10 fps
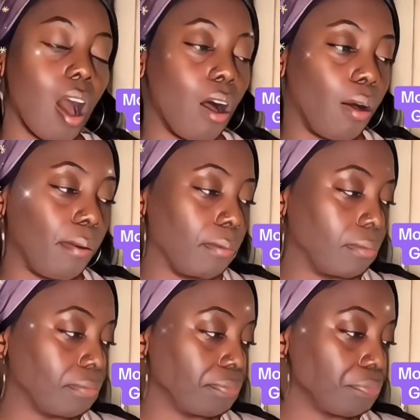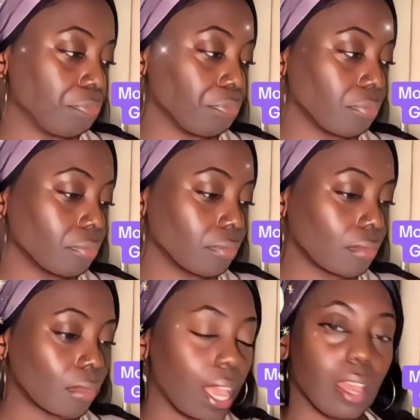
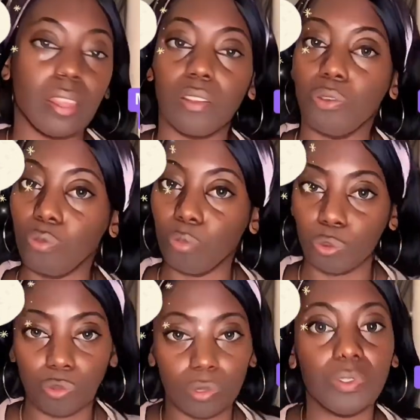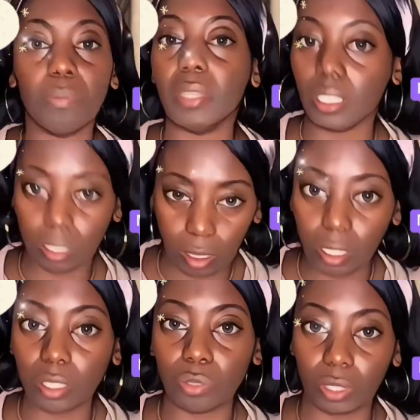And the new moon for me
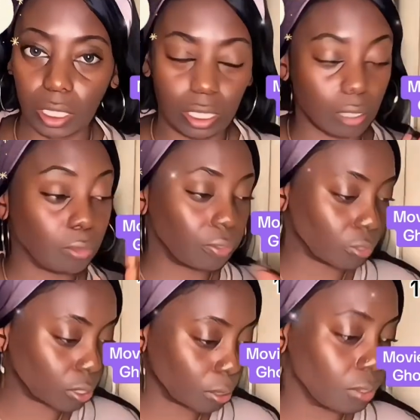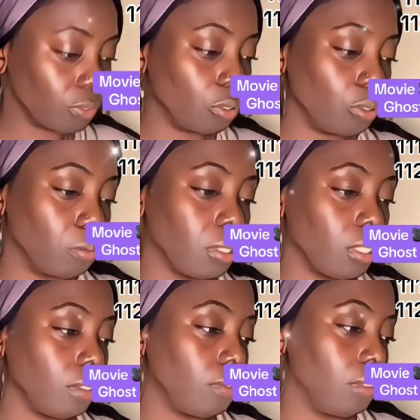is releasing. But for some of you
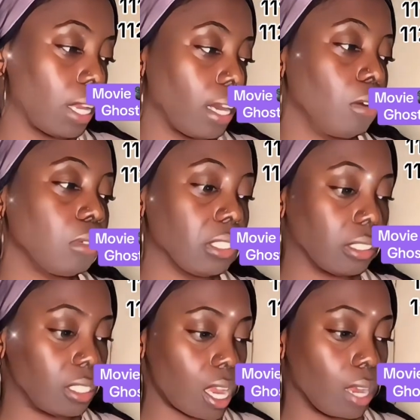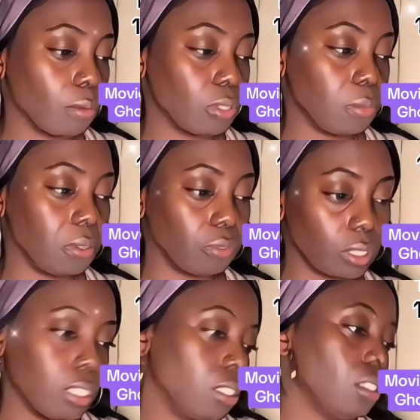believe now is the time to be
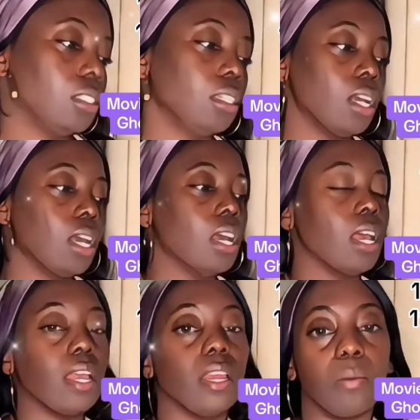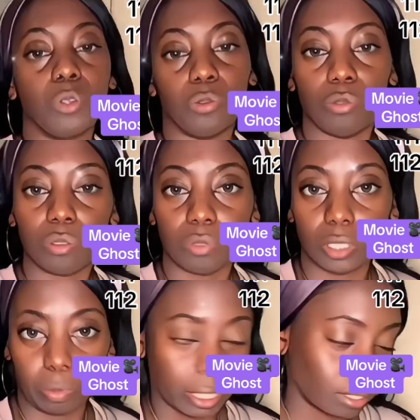releasing, and I'm going to
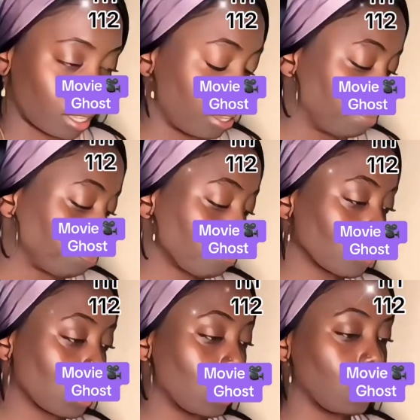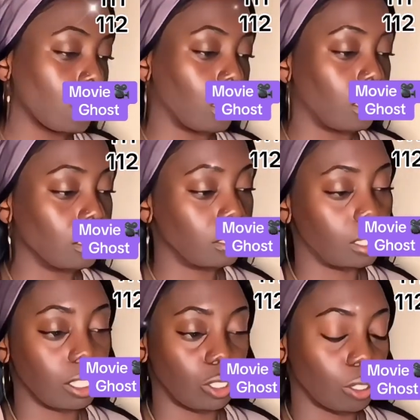respect that and
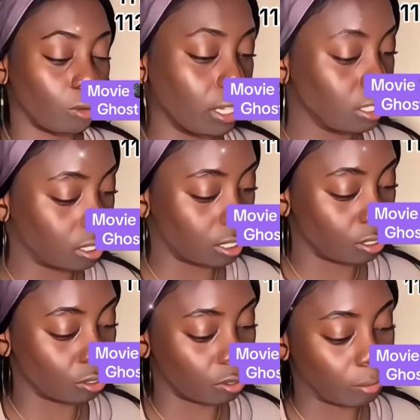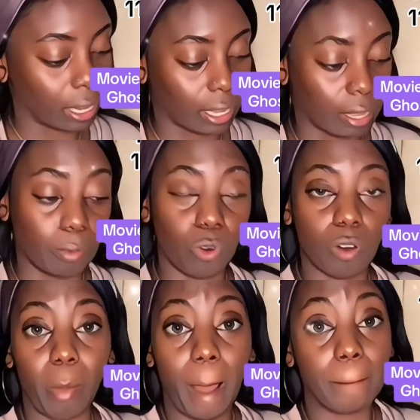to get ancestors
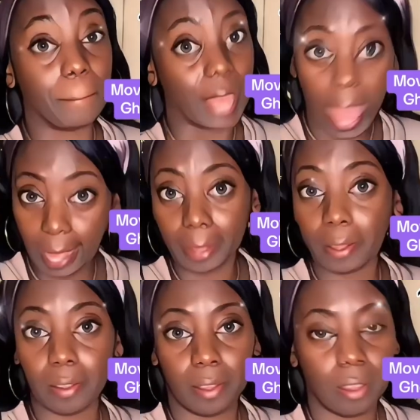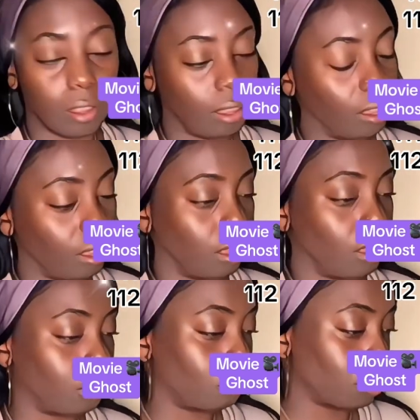off my back.
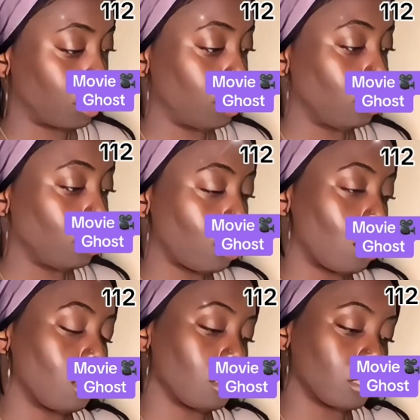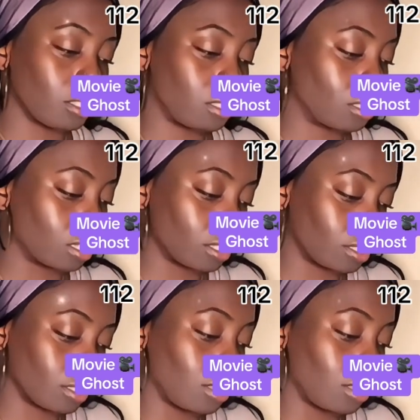Okay, let's get